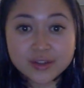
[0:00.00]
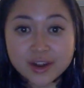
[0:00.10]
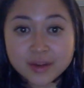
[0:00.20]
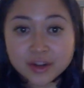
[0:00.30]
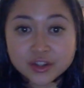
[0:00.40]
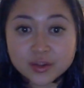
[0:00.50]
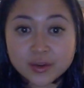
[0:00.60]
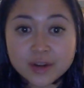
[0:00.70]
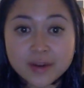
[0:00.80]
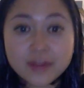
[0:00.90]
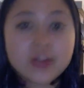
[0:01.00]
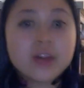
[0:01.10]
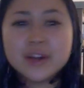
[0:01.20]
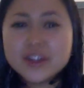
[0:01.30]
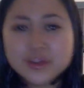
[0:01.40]
I'm not too worried about that. I'm
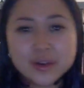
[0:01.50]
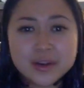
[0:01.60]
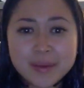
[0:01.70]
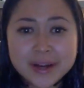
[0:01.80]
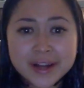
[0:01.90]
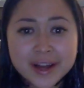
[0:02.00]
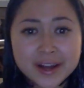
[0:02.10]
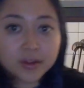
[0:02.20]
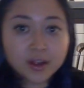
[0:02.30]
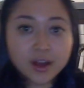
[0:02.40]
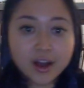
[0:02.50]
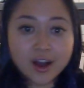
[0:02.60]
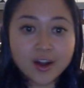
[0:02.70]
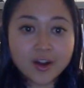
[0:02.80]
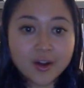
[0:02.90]
not too worried about my neck.
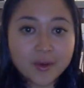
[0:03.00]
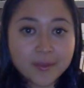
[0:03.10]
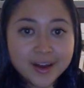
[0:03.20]
I